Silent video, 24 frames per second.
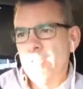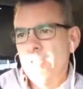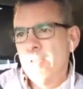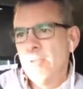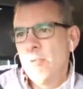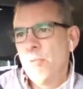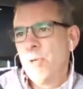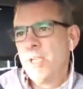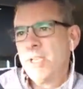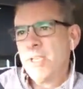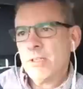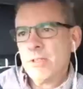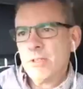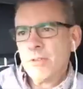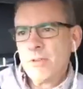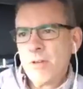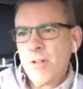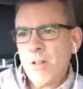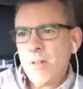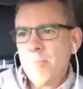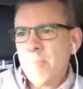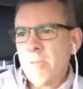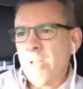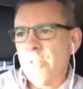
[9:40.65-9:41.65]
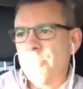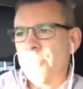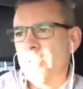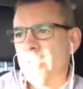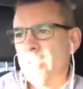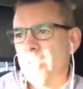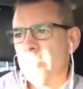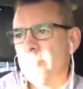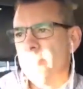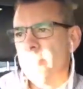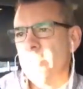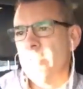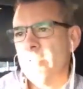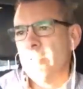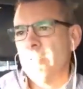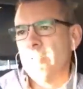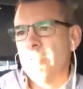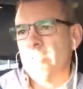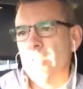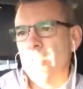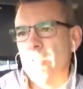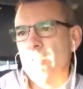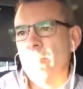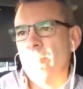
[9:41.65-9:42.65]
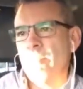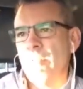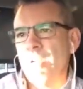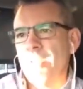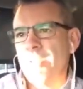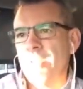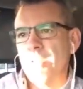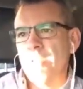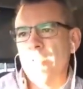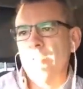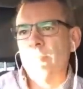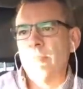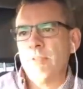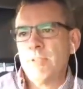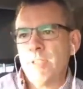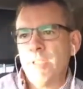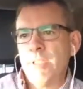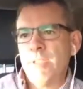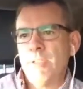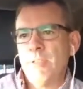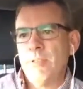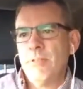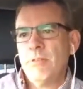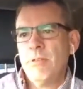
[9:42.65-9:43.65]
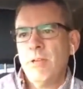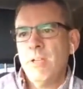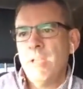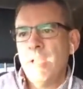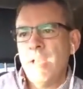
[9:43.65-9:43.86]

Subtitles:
we can learn all about them and why they do what they do.